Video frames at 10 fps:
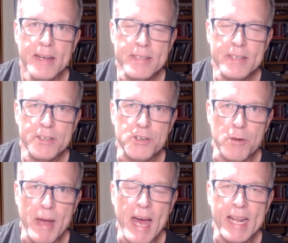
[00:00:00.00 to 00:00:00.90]
It's a
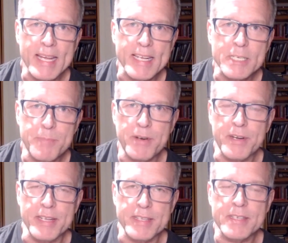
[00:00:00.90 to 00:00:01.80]
traumatic
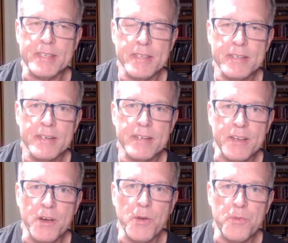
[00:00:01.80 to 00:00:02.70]
experience to
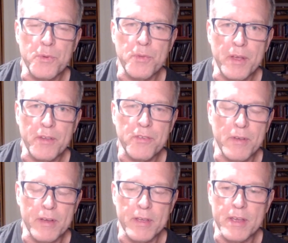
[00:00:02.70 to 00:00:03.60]
go through this
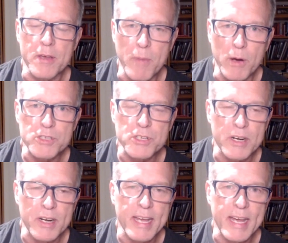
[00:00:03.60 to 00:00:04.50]

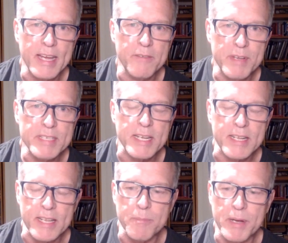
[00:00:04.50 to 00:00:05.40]
emotionally and
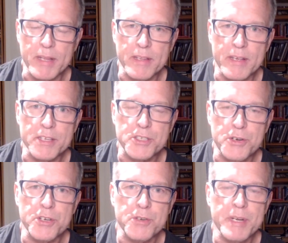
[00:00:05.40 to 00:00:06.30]
physically, but the
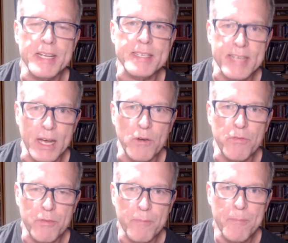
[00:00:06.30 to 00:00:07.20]
surgery
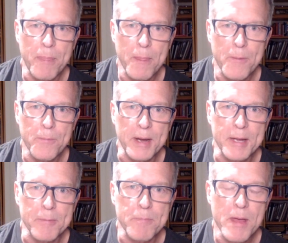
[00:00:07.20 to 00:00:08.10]
itself,
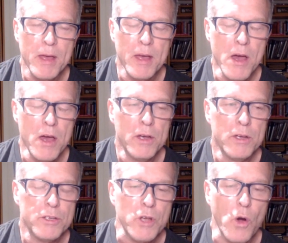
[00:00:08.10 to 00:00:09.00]
right?
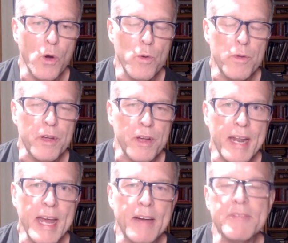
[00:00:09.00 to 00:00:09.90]
So you're going to
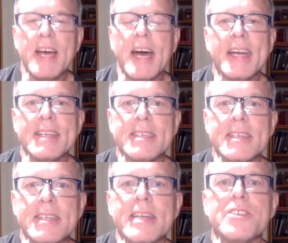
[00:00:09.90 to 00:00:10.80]
have tightness
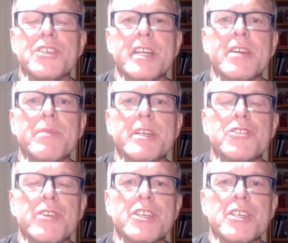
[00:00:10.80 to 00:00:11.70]
and tension and
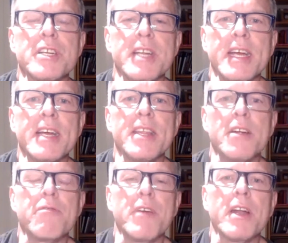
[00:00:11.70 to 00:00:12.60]
restriction in
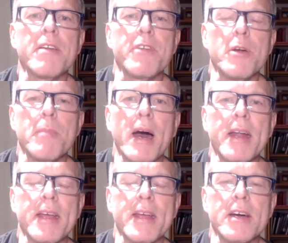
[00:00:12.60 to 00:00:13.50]
the front of your
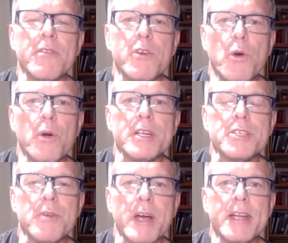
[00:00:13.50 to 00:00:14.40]
body, of
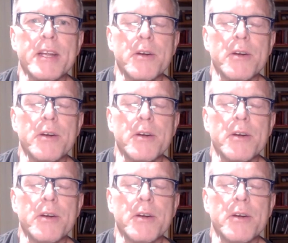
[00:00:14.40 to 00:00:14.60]
course, right?